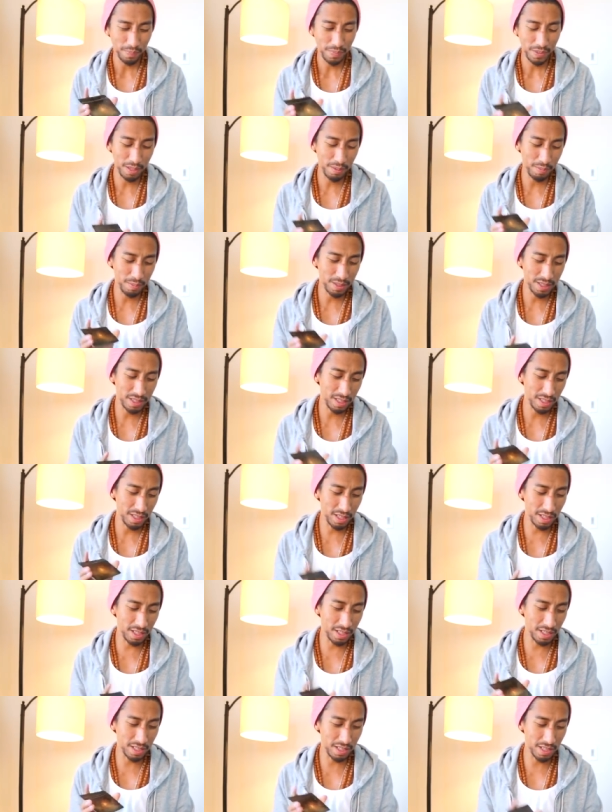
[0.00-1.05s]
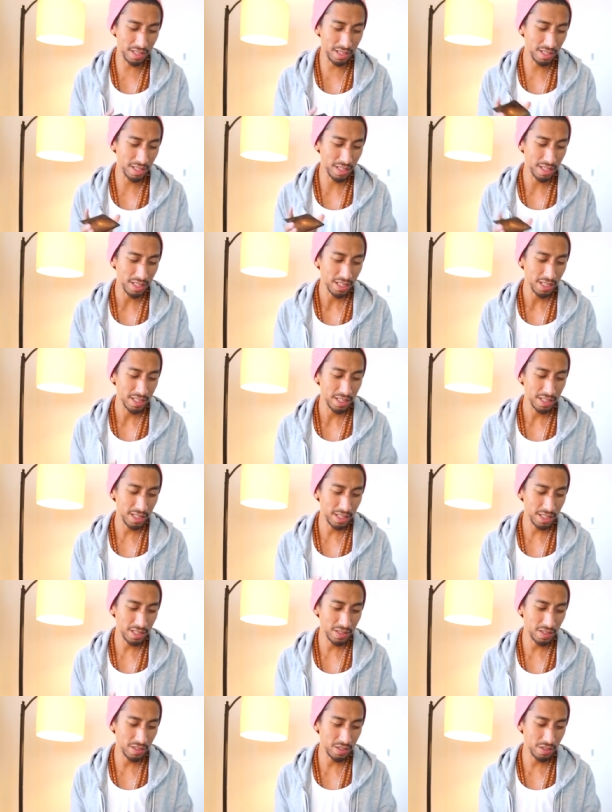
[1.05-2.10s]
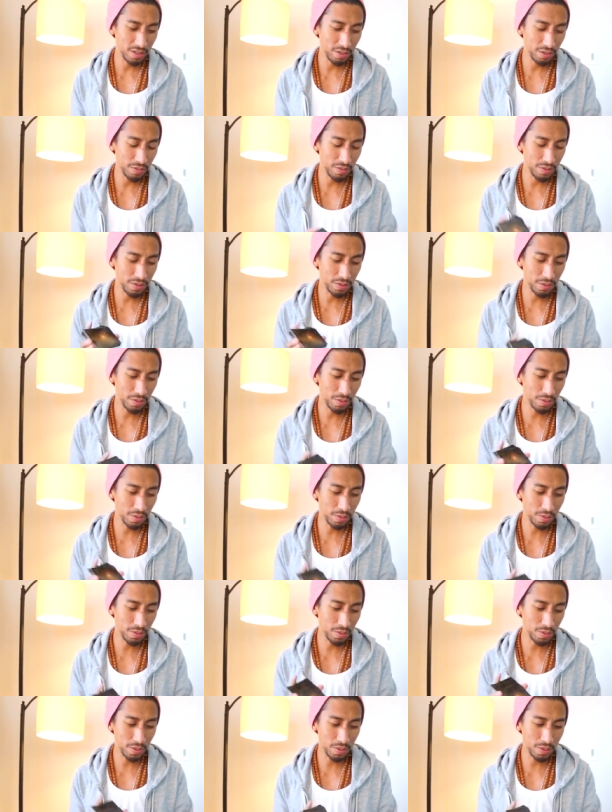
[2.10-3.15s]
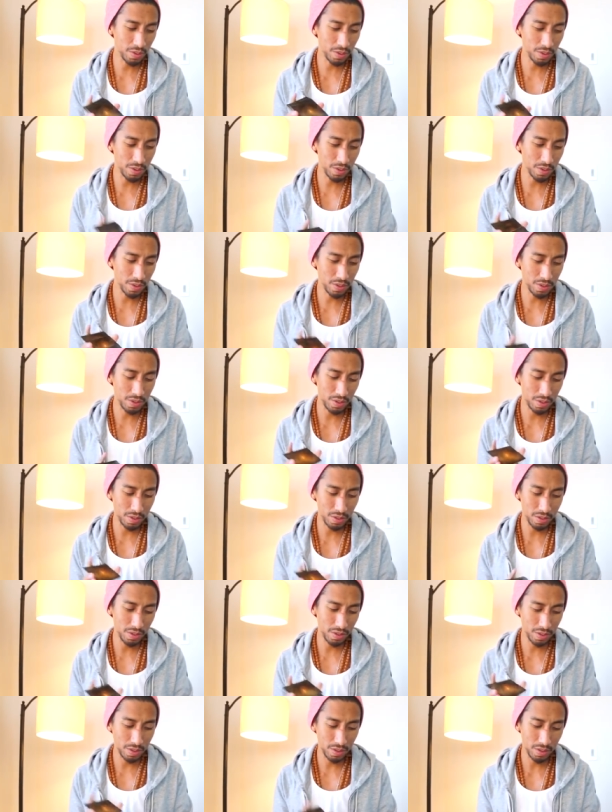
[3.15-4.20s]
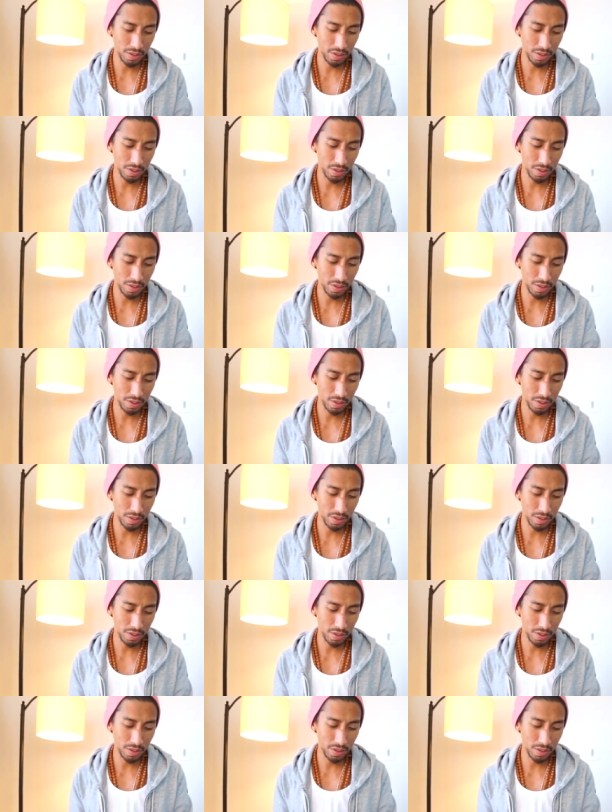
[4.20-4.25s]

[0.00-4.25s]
Let me see here. Next to the two of swords.